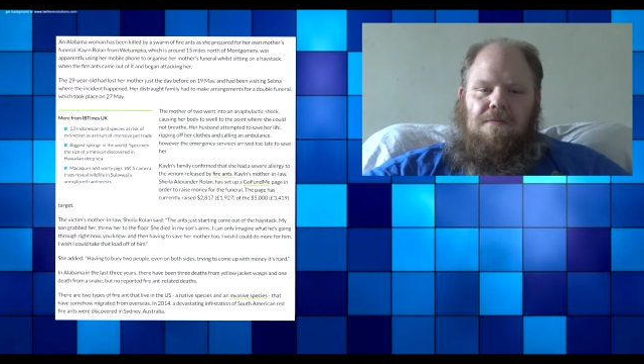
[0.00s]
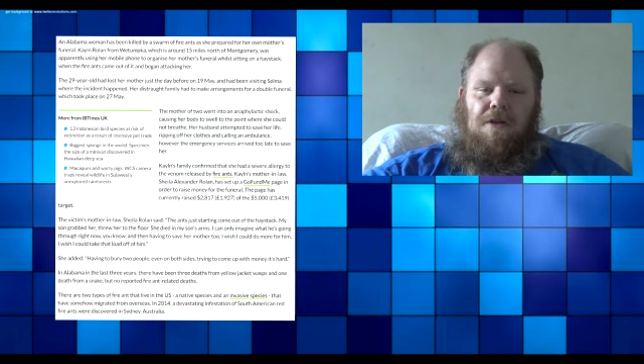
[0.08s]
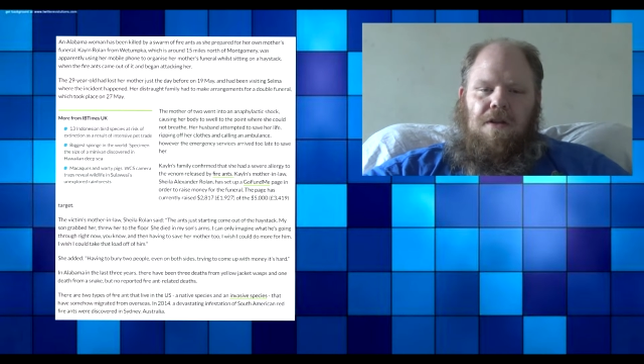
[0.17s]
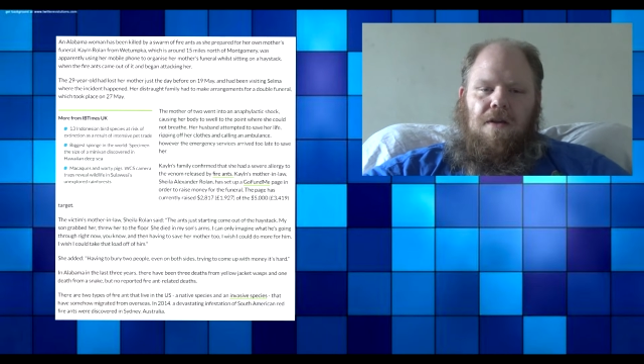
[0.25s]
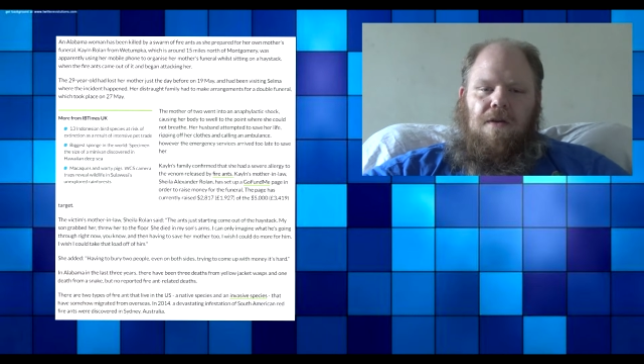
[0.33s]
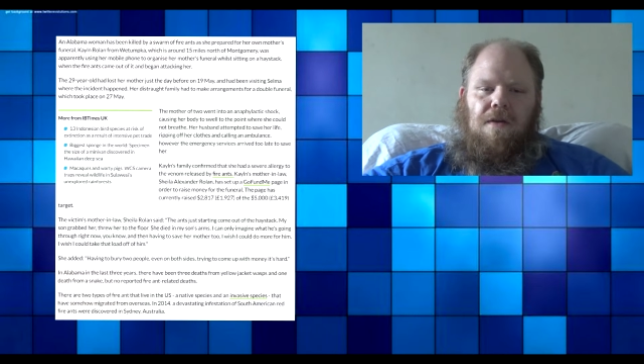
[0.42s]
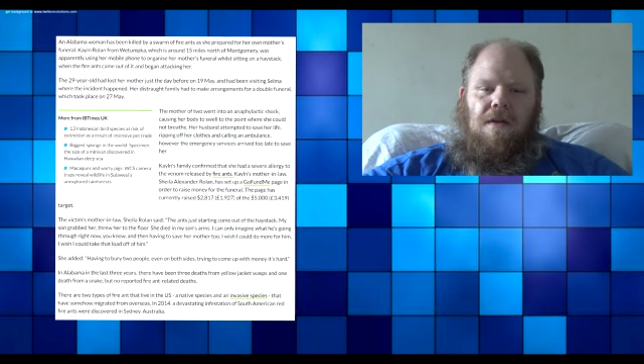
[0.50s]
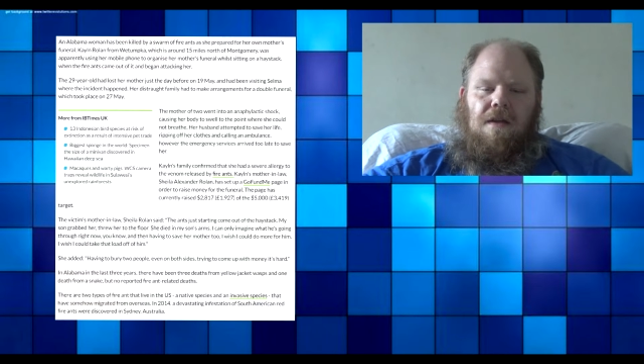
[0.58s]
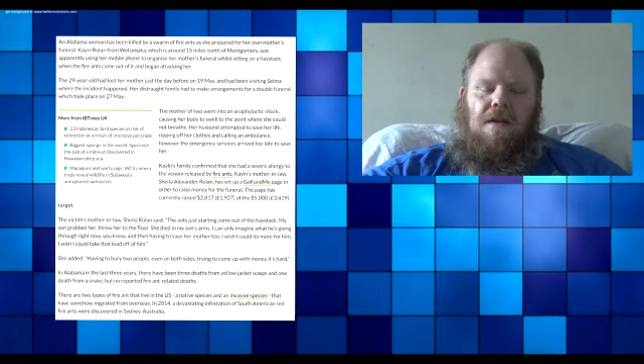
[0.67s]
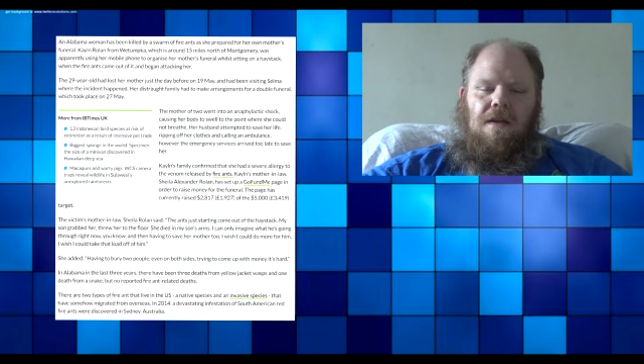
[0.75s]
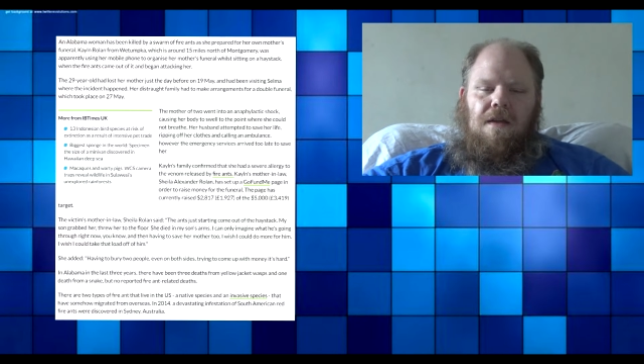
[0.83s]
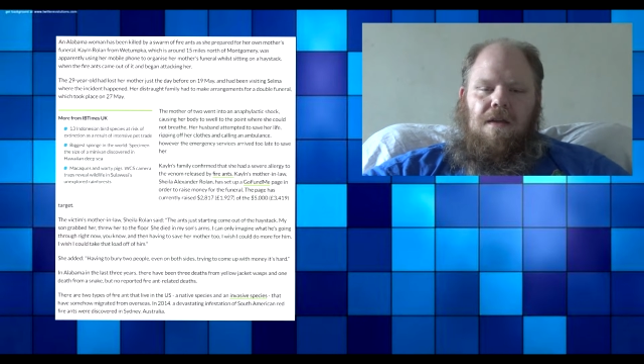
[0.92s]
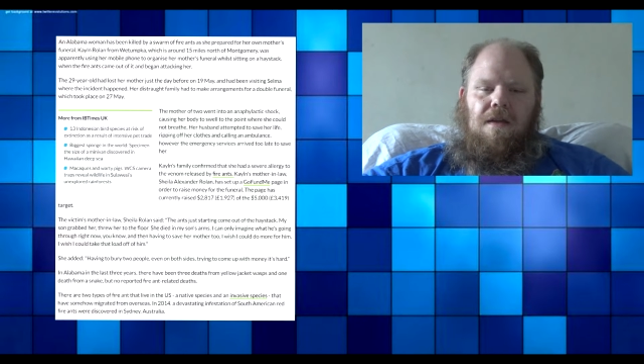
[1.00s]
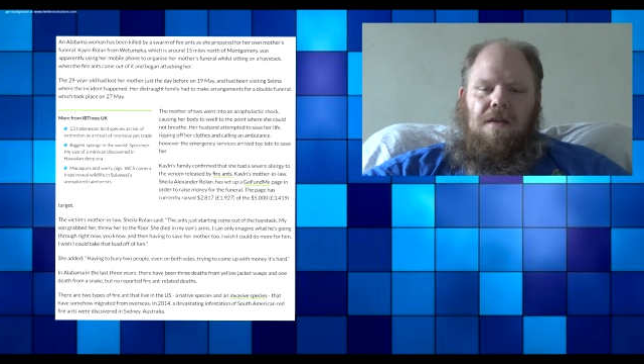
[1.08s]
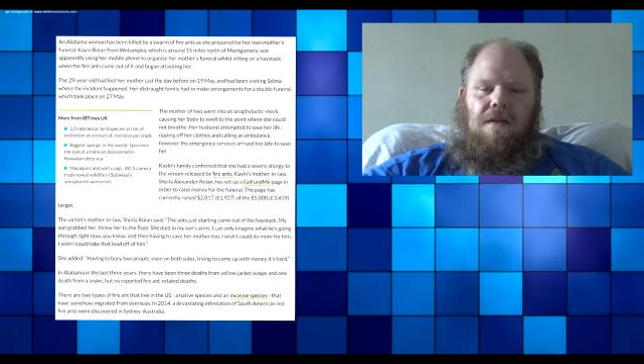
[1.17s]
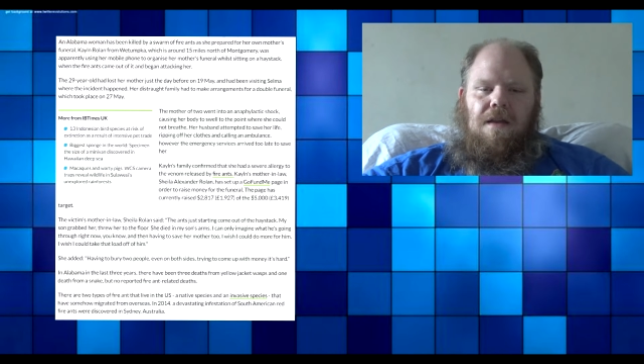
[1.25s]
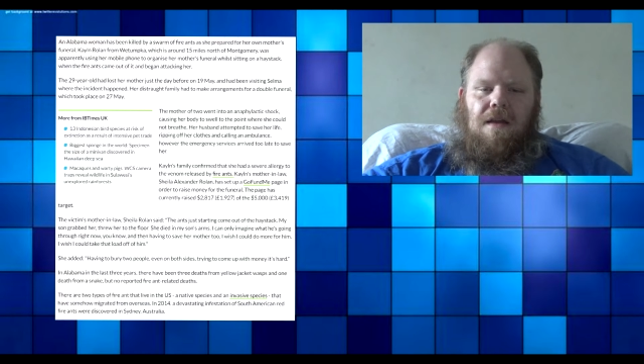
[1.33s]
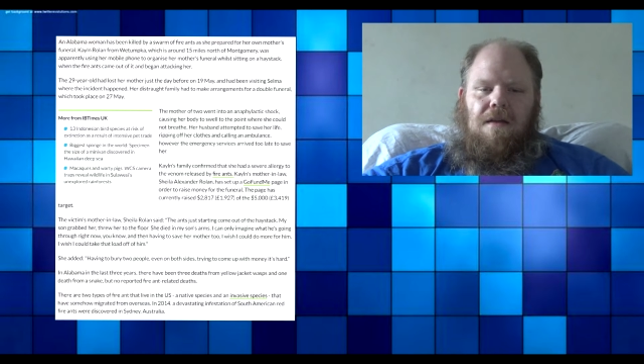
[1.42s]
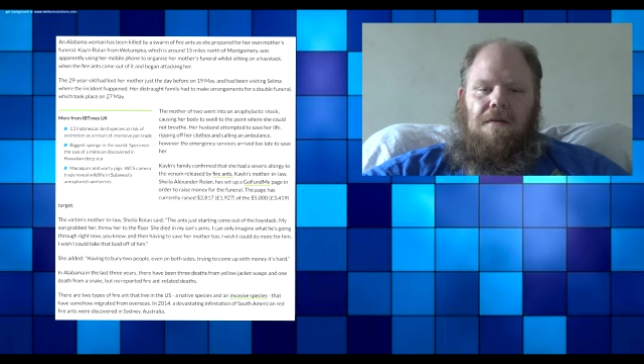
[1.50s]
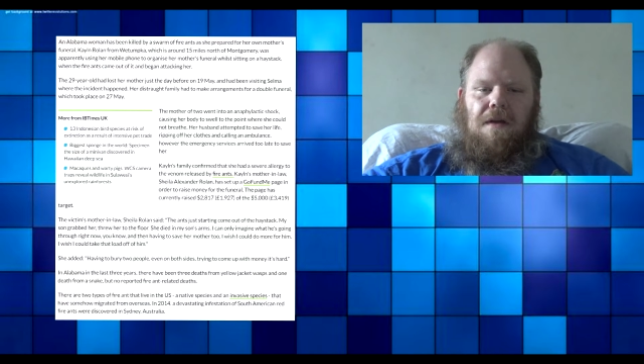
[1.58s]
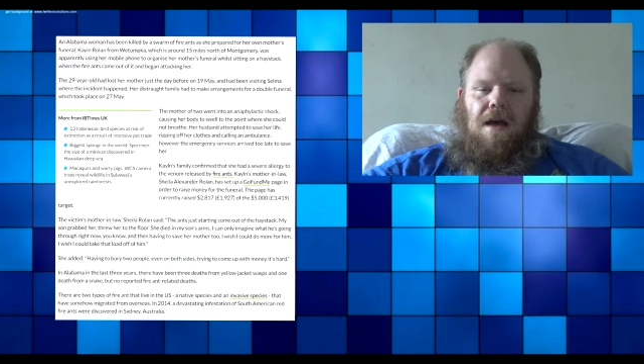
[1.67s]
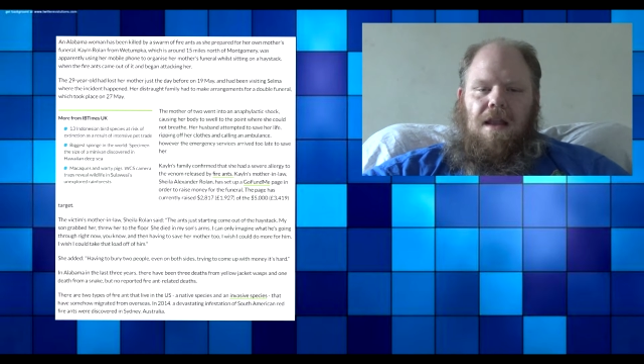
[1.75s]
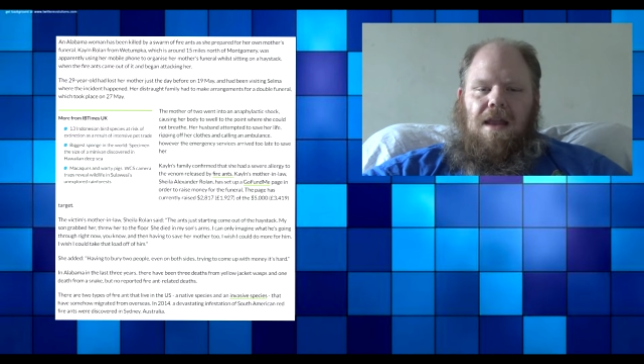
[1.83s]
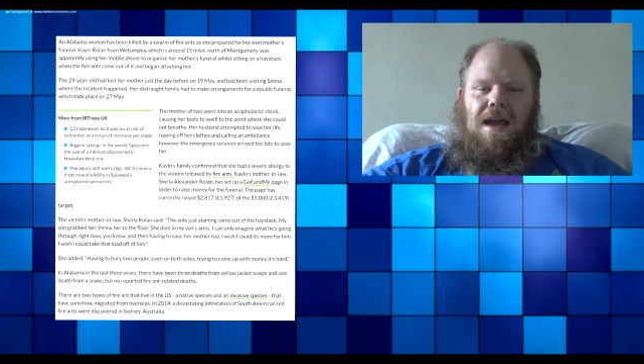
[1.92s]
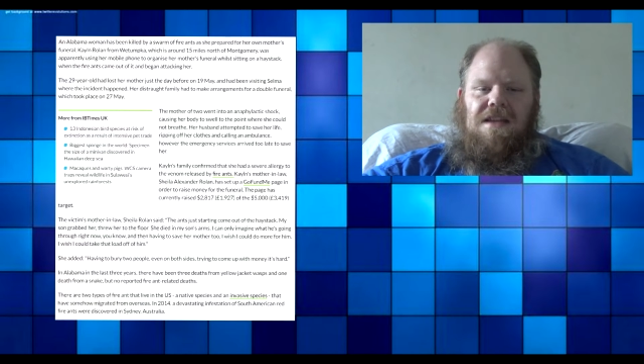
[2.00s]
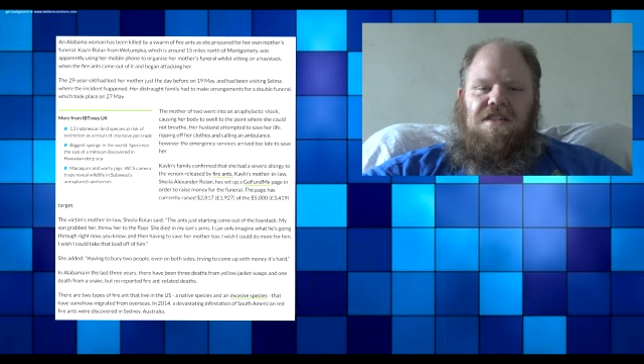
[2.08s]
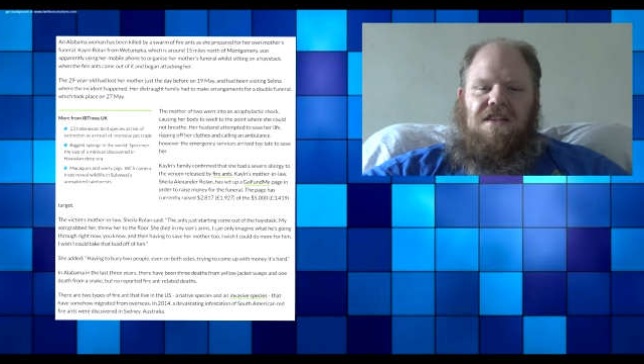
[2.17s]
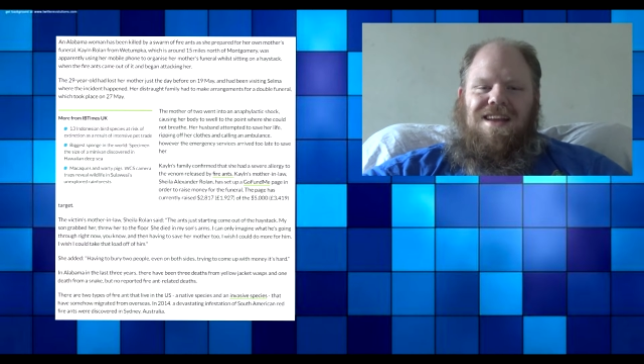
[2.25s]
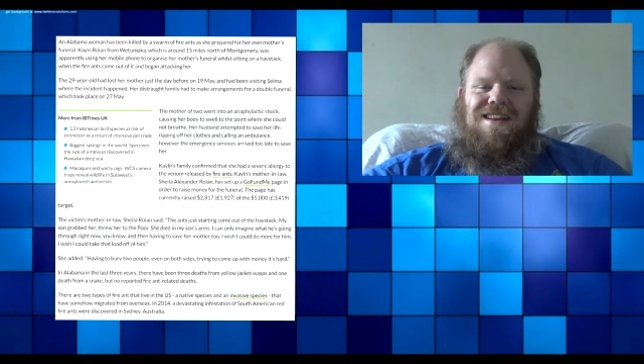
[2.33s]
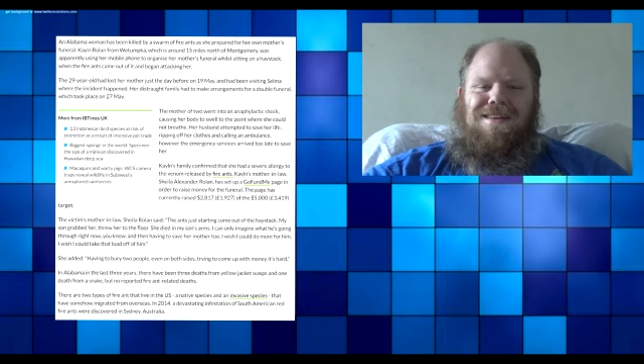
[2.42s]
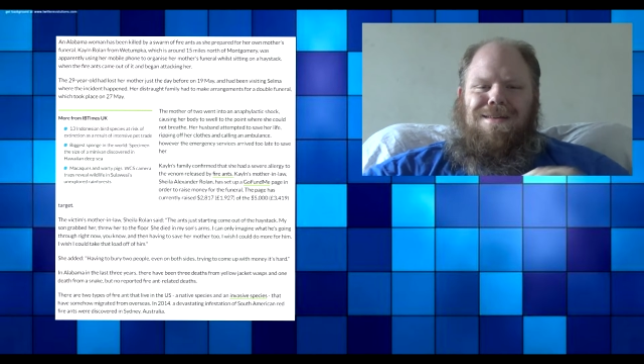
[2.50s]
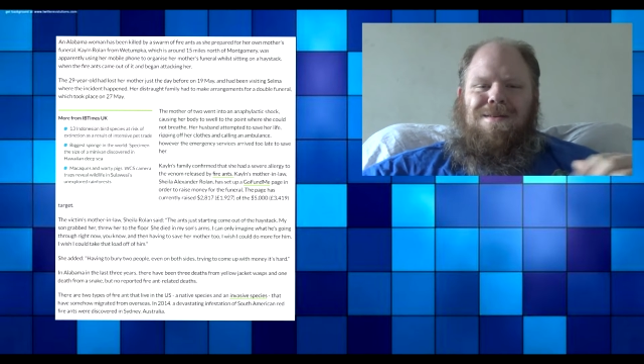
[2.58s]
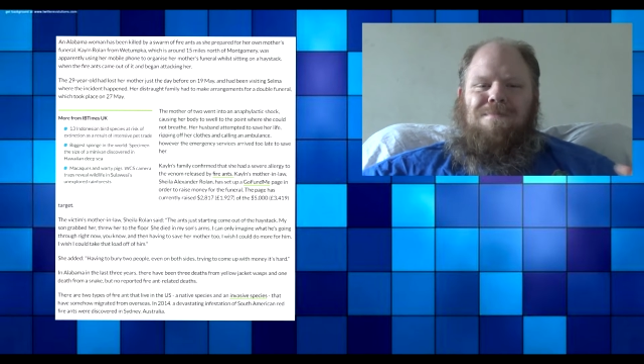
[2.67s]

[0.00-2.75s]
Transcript: below. And I'll holla at you later.